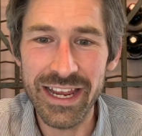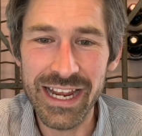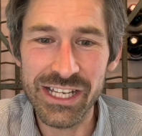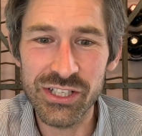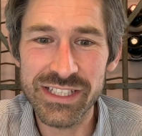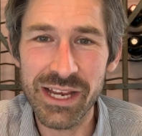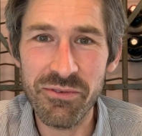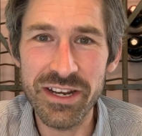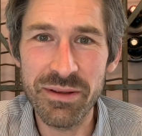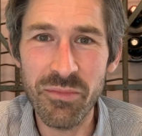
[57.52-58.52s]
As you say, we're
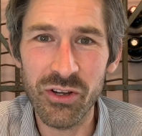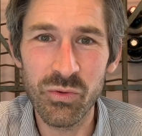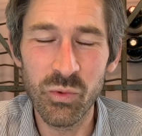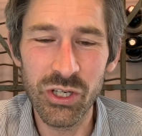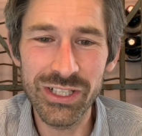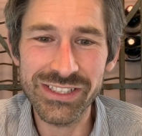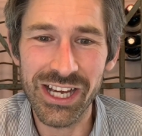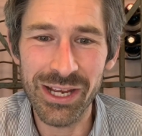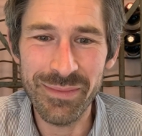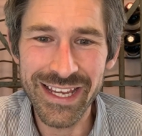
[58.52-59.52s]
in the modern world.
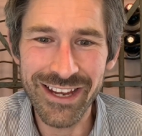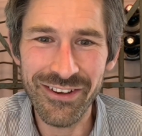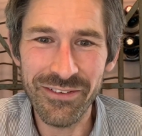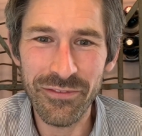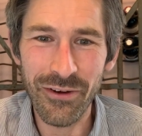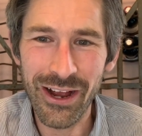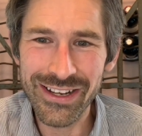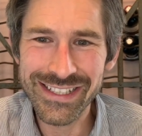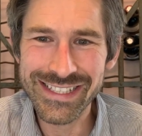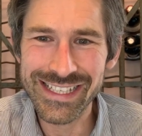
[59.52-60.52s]
I'm here in
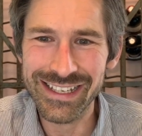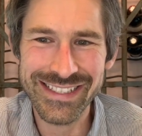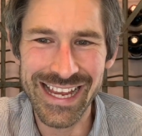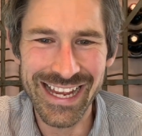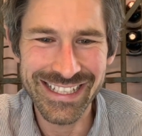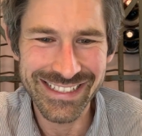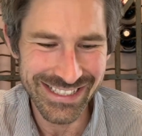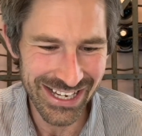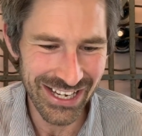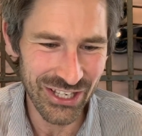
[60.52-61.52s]
France, and
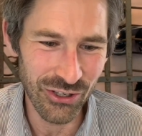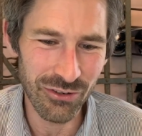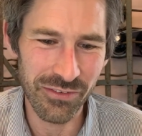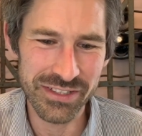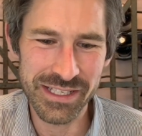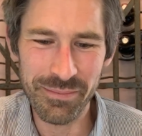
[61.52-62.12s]
you're obviously